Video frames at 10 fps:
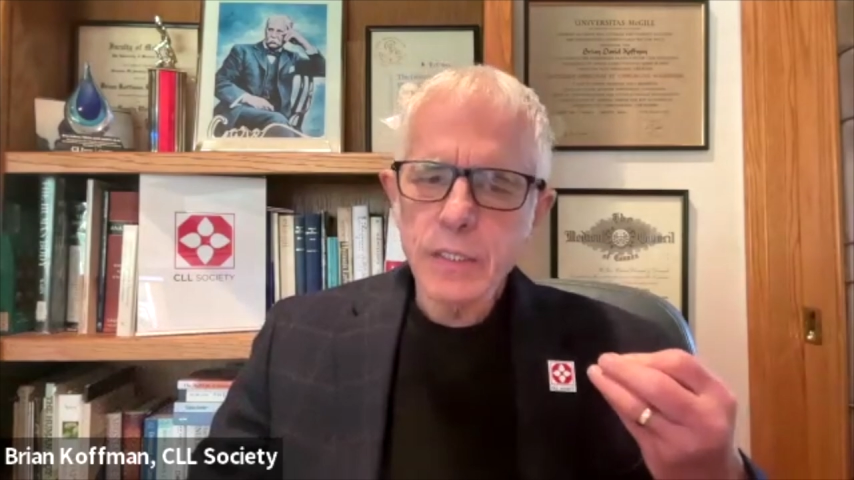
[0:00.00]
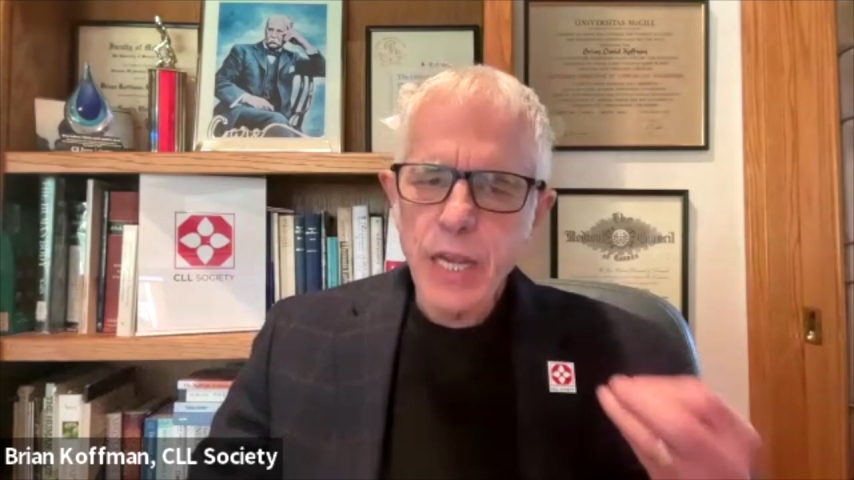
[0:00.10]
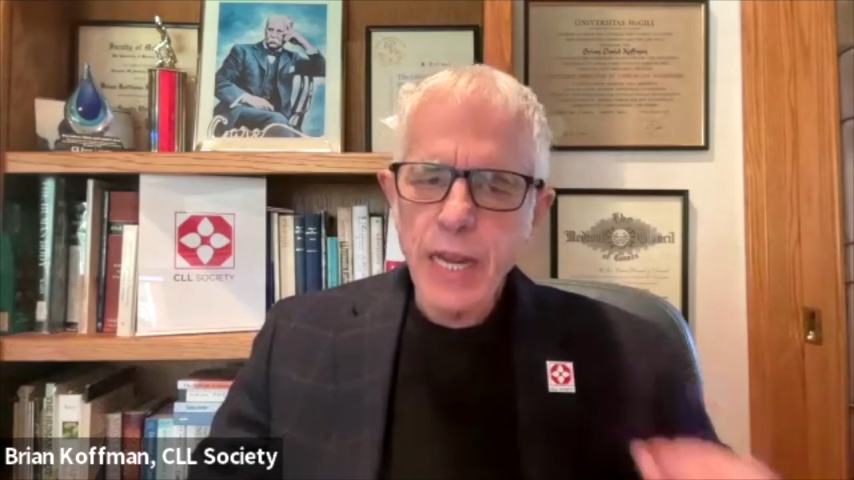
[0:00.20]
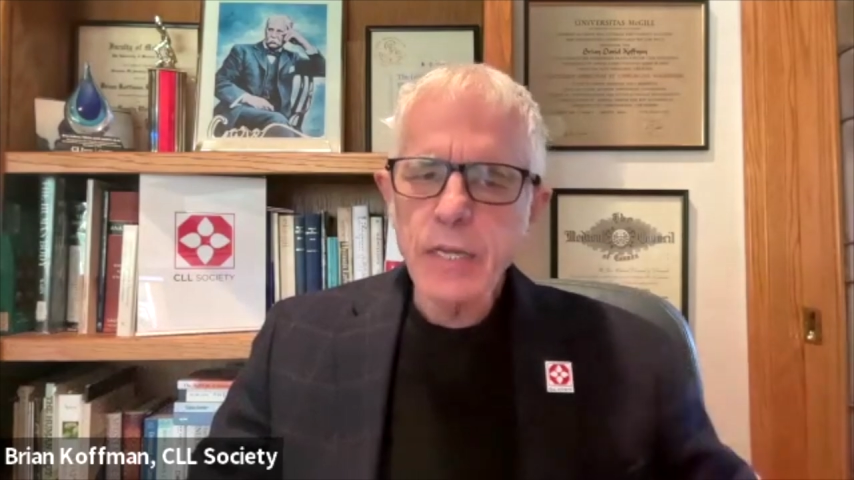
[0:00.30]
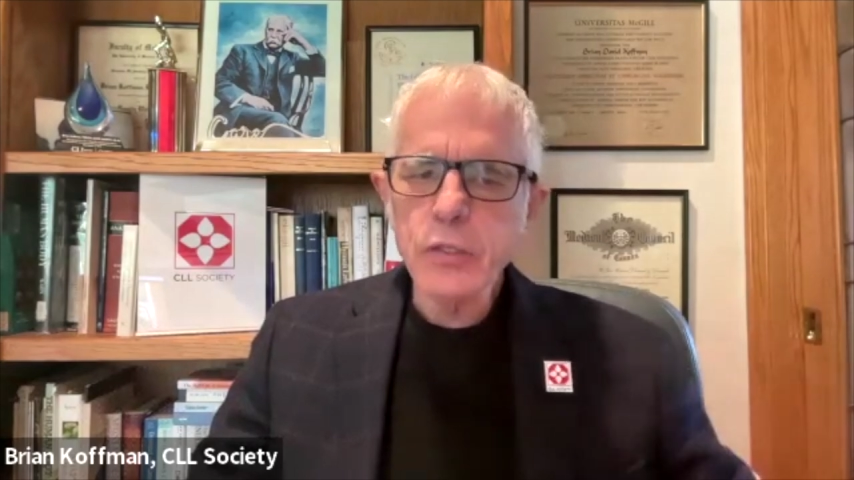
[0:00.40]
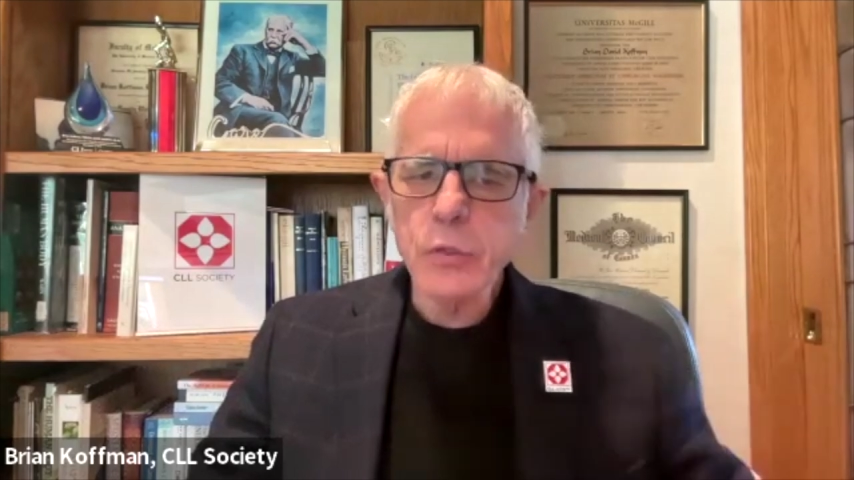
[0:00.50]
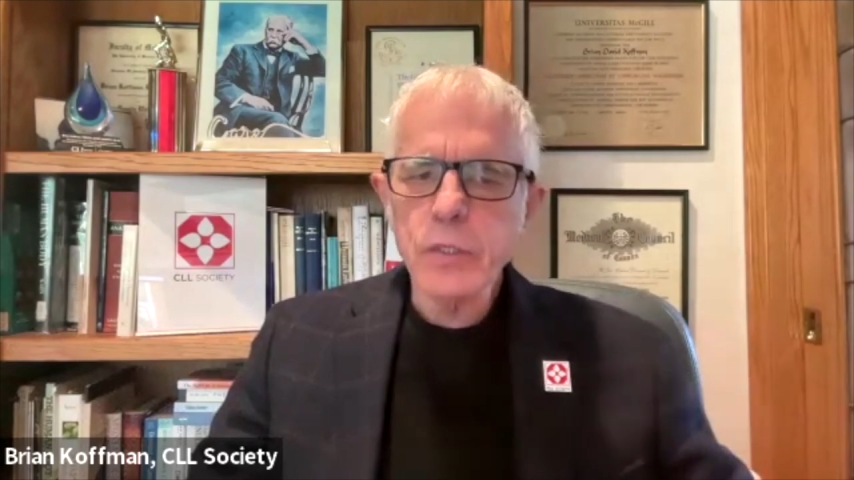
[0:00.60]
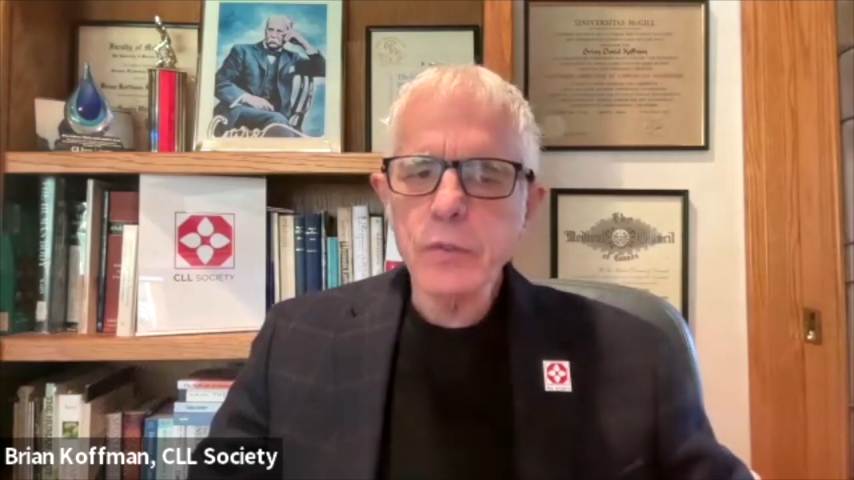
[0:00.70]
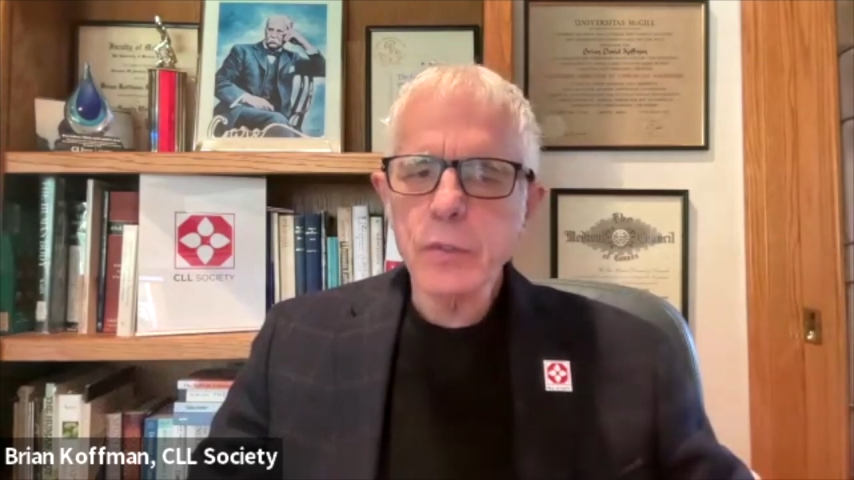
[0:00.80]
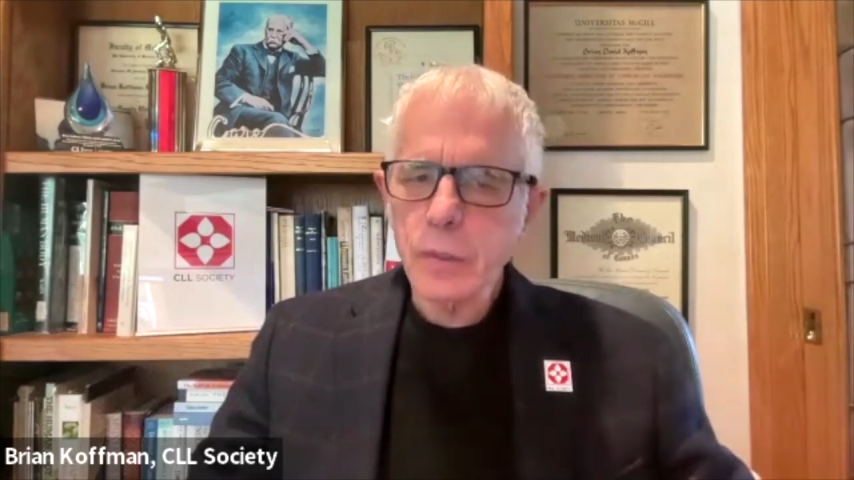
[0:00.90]

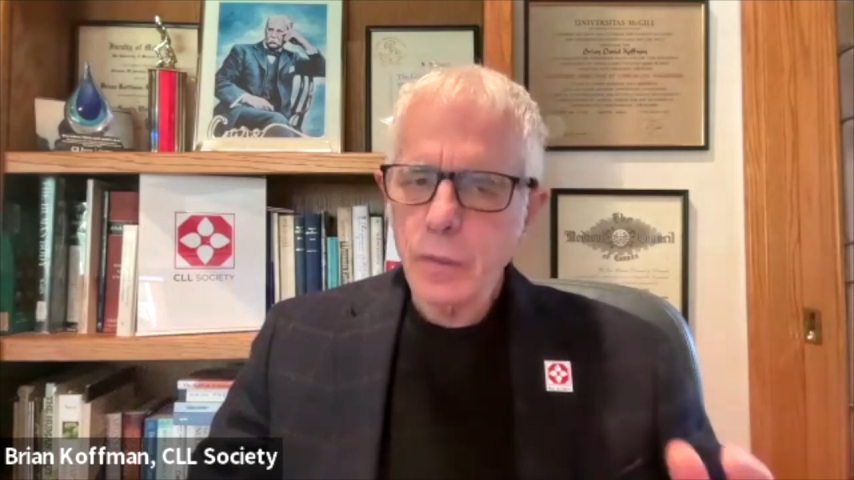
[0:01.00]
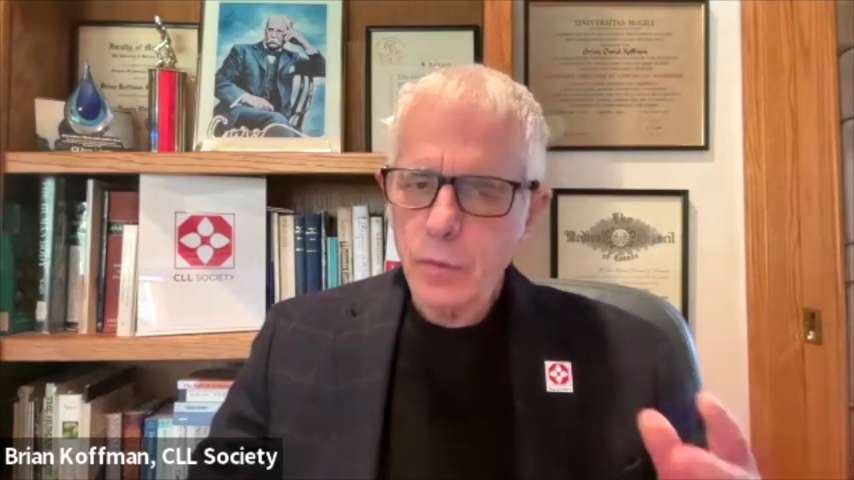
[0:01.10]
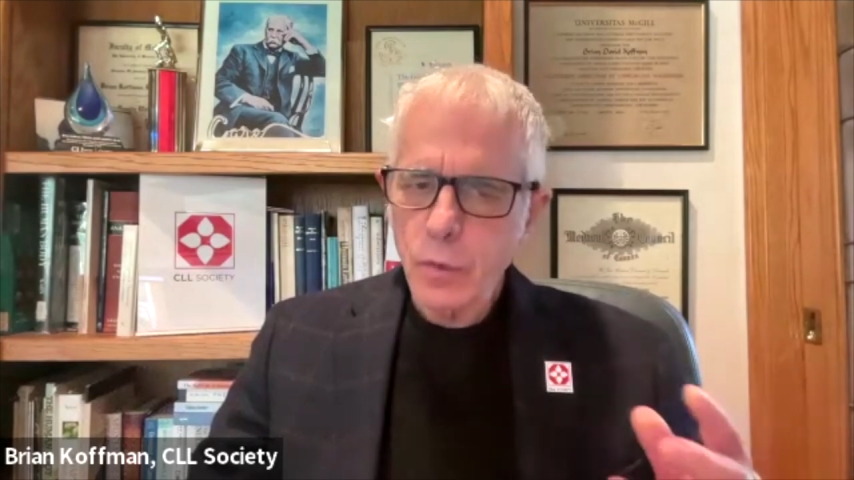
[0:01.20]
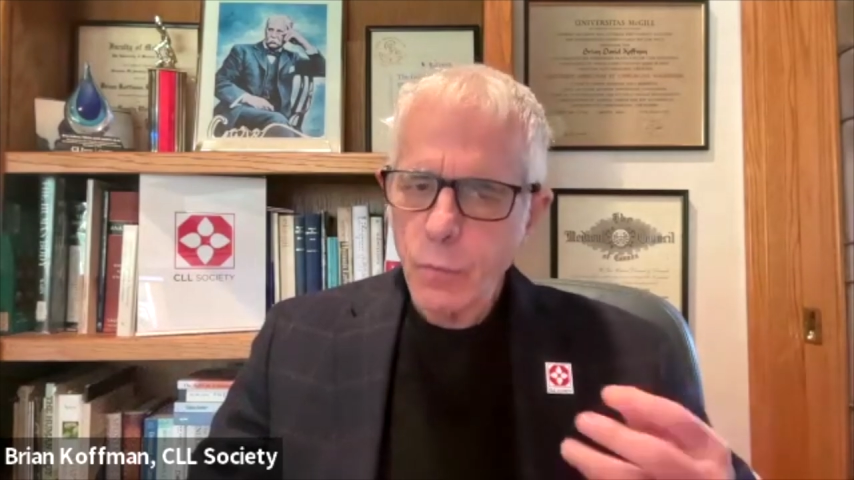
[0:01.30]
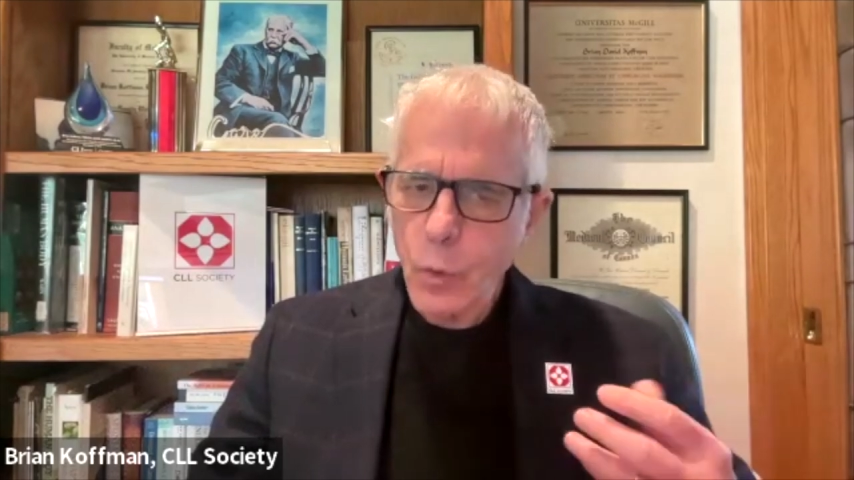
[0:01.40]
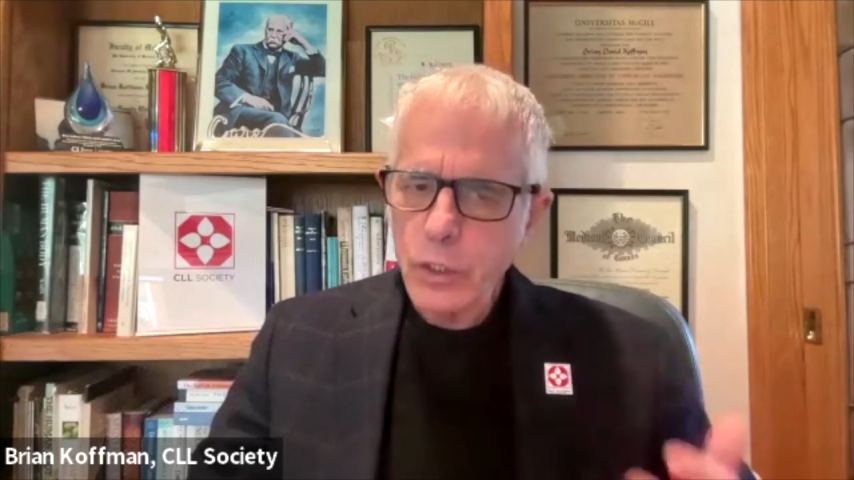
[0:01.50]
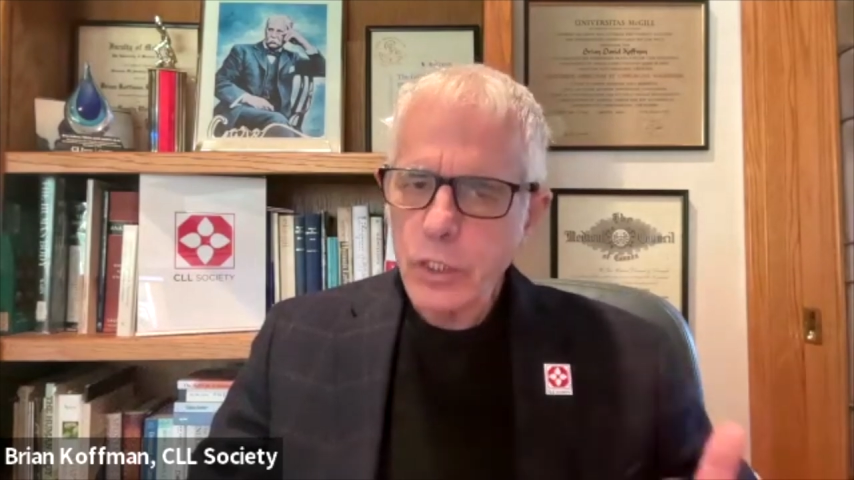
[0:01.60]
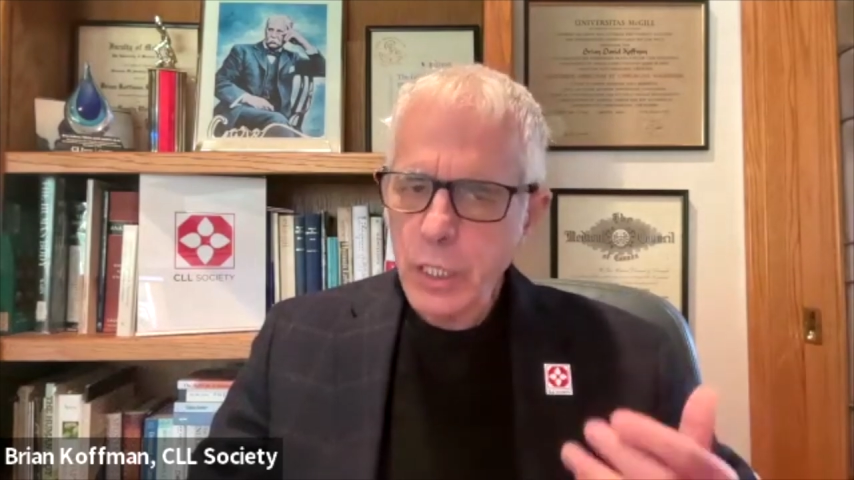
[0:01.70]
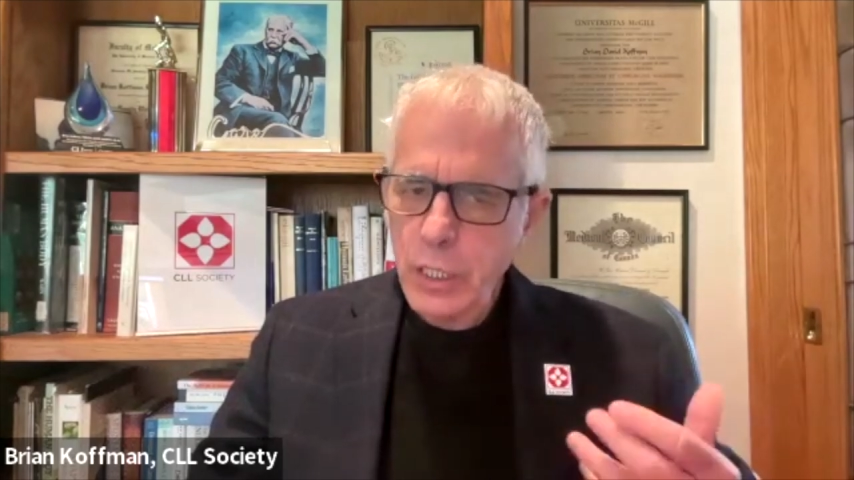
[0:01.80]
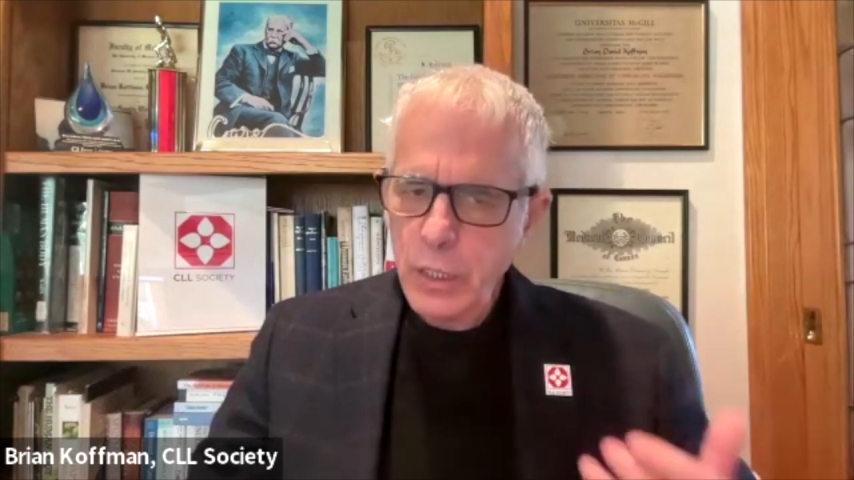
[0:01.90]
dangerous, though
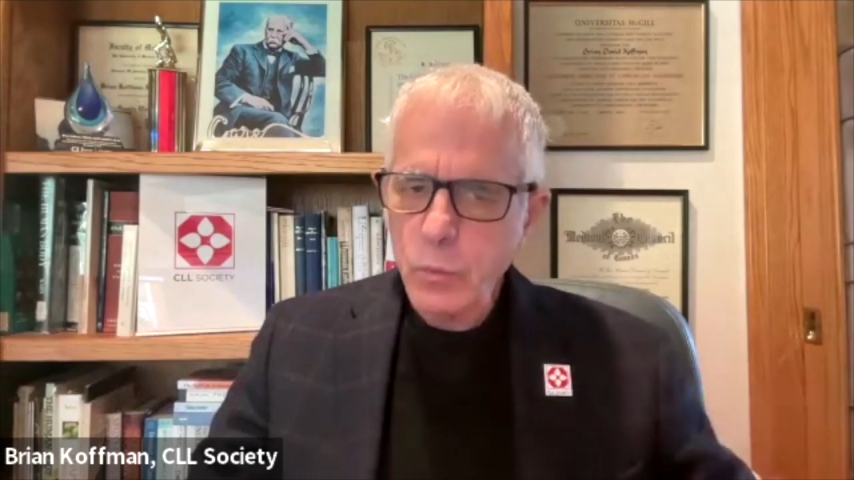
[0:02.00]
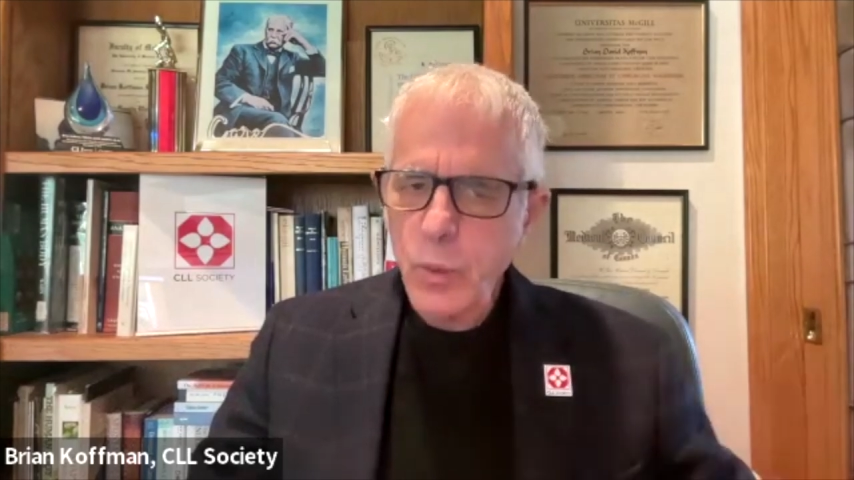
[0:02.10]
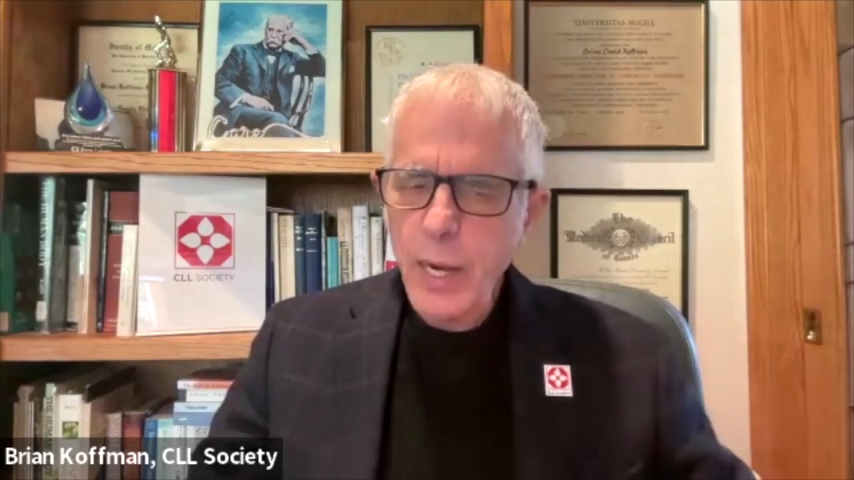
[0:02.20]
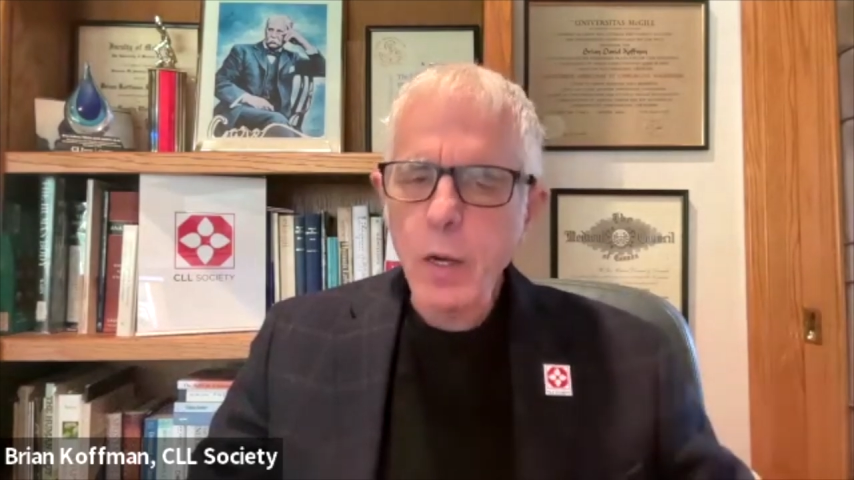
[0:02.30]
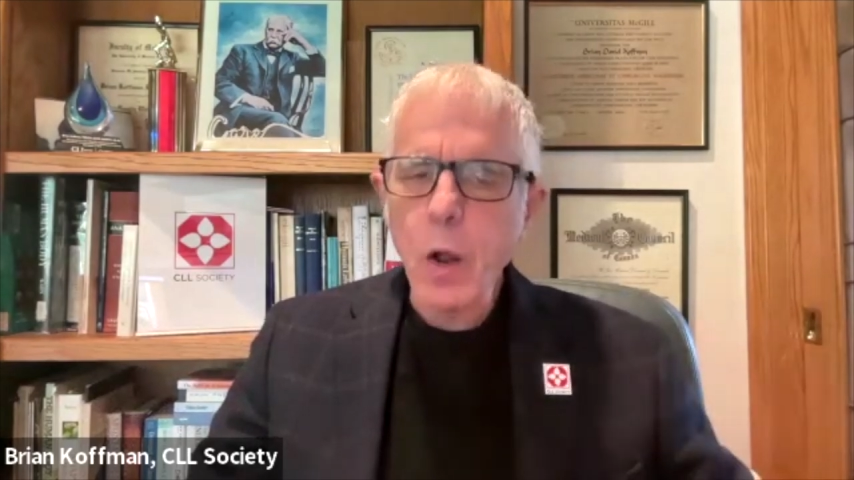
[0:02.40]
fortunately rare,